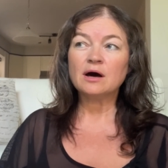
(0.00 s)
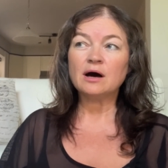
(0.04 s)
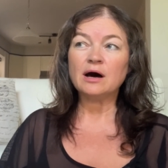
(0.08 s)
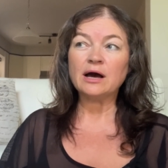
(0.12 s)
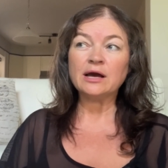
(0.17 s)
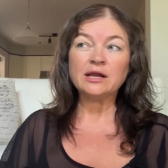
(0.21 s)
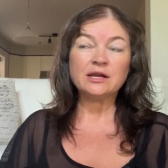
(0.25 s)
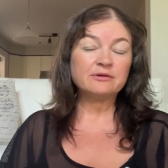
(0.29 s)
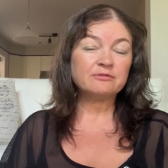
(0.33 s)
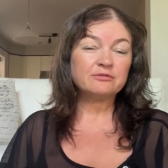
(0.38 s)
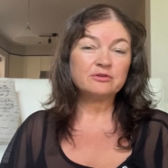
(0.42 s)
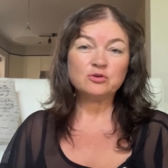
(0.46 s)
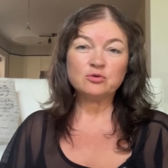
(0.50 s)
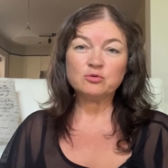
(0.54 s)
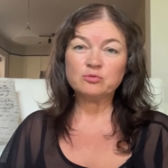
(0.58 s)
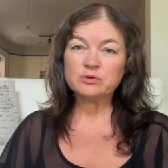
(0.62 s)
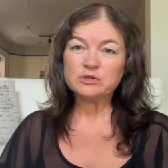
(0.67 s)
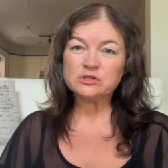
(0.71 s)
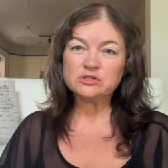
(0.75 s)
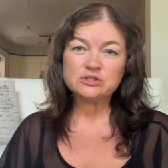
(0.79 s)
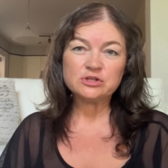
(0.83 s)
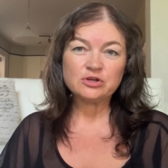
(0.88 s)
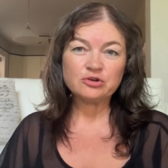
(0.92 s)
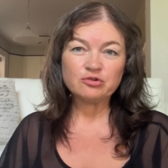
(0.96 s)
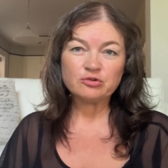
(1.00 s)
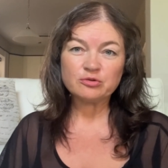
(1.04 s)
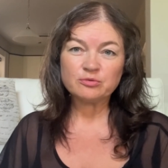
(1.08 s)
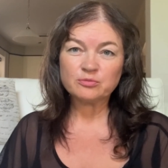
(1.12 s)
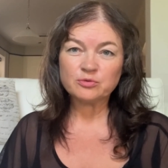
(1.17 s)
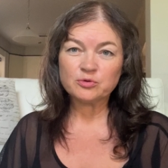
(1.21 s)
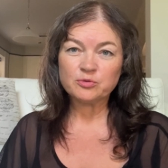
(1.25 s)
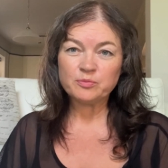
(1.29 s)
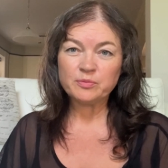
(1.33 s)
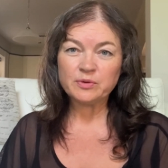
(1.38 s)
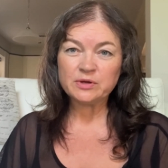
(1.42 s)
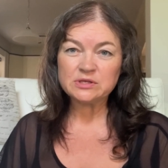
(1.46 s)
I never knew meditation
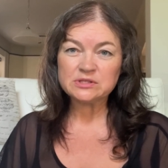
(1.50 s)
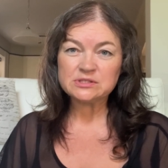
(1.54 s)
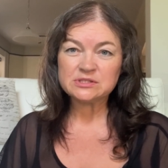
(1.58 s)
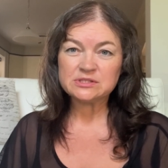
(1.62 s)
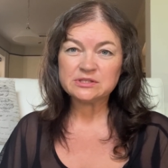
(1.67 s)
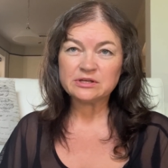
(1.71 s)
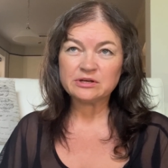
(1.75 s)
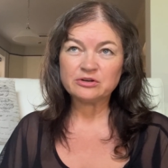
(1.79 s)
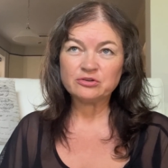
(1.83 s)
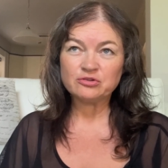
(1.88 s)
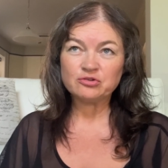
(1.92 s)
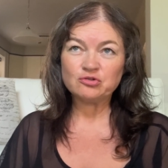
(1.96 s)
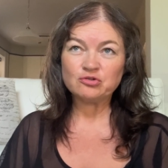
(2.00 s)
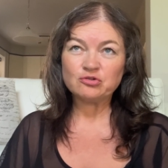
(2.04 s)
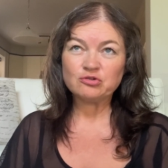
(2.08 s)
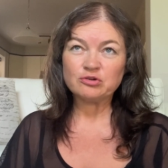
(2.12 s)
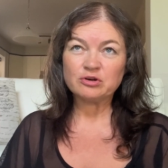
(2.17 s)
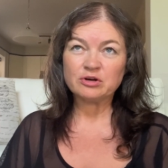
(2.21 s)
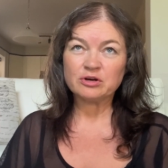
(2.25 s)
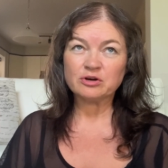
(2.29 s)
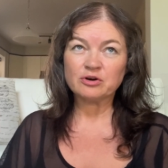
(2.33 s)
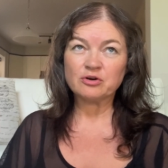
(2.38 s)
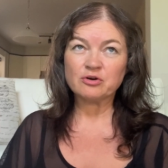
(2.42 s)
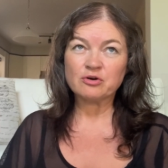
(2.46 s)
would be such a